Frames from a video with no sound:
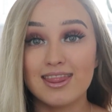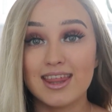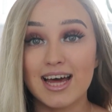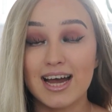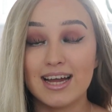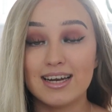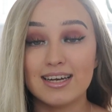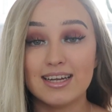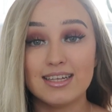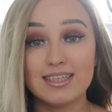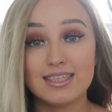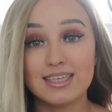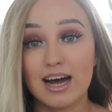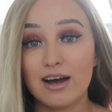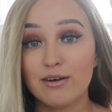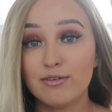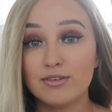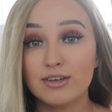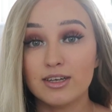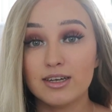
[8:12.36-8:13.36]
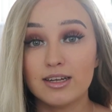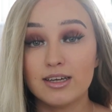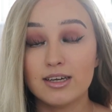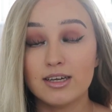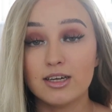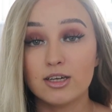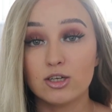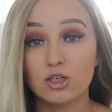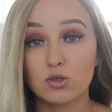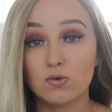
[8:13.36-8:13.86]
then
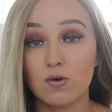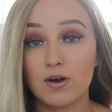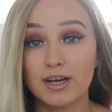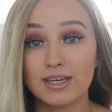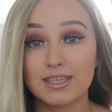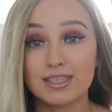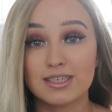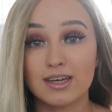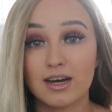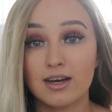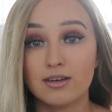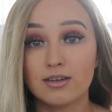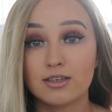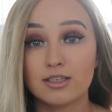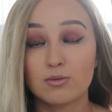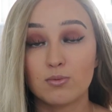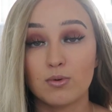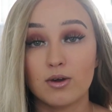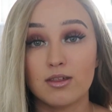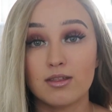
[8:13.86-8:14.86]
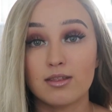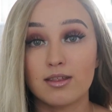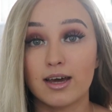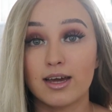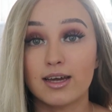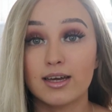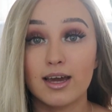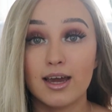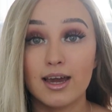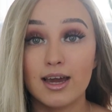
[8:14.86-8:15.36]
definitely try styles with
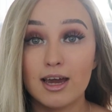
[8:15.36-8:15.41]
like